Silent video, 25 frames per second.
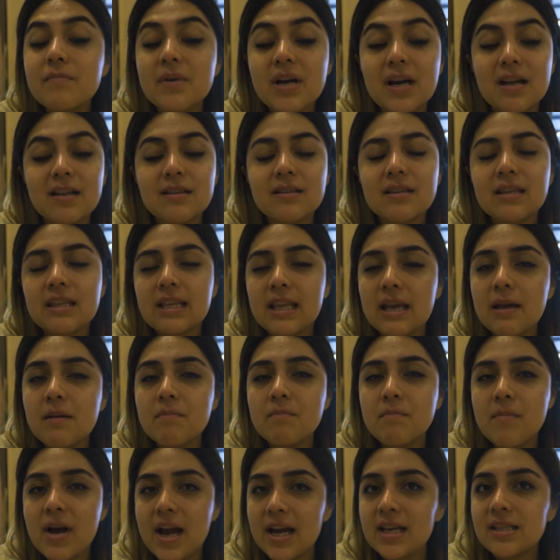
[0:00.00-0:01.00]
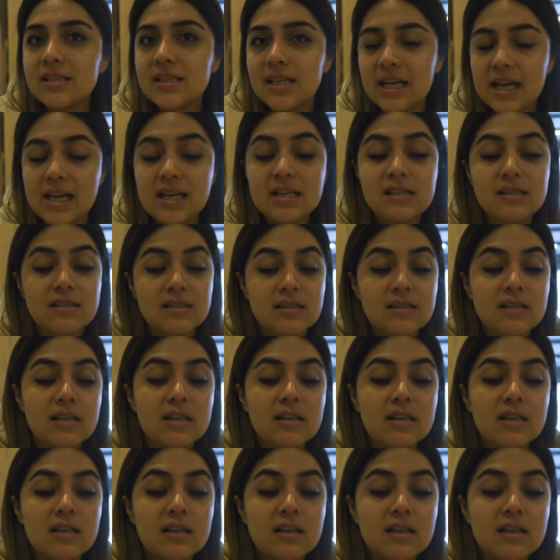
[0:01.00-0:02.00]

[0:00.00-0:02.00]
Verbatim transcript: but they might taste